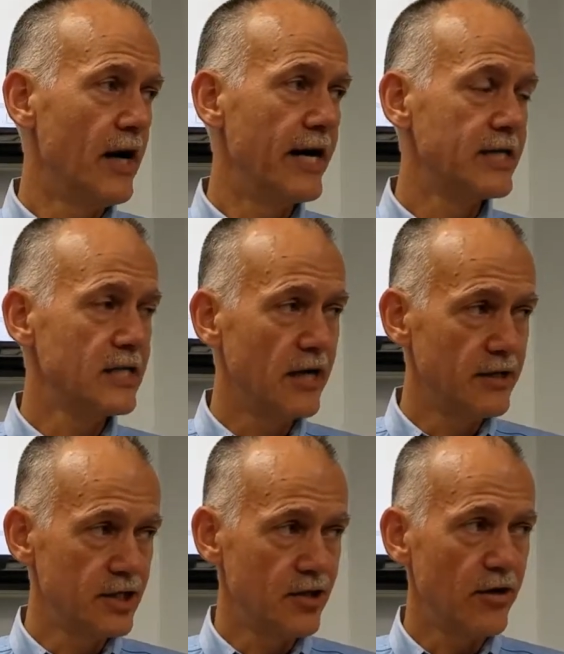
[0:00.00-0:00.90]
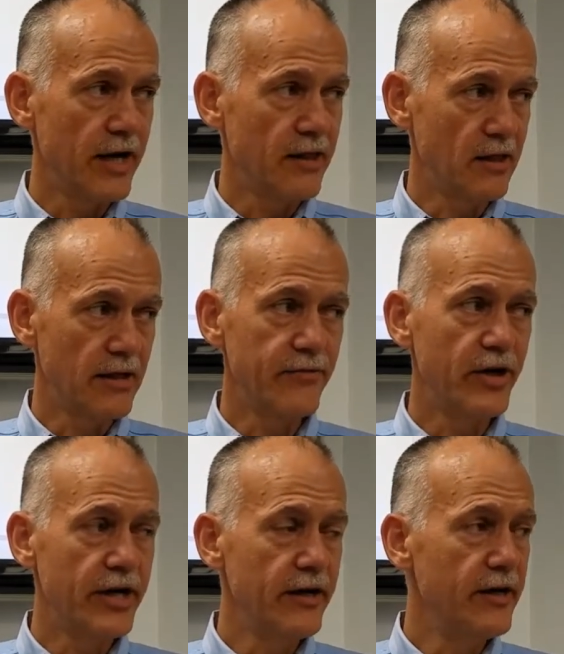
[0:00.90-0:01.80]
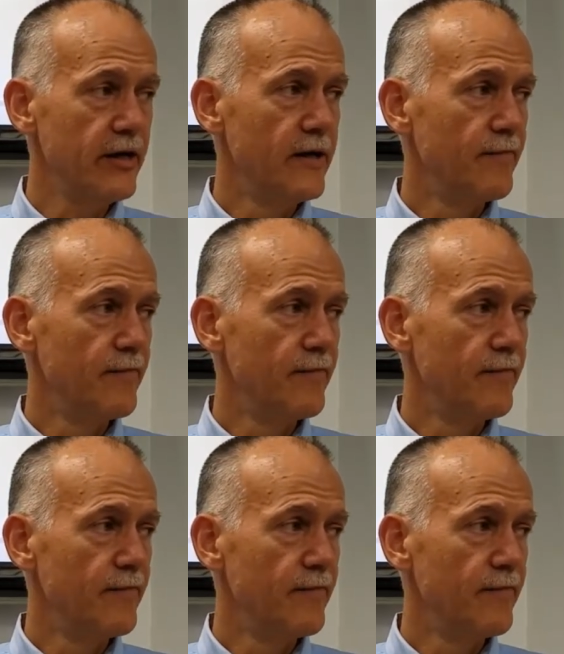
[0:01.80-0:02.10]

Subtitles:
I decided to start at the liver end,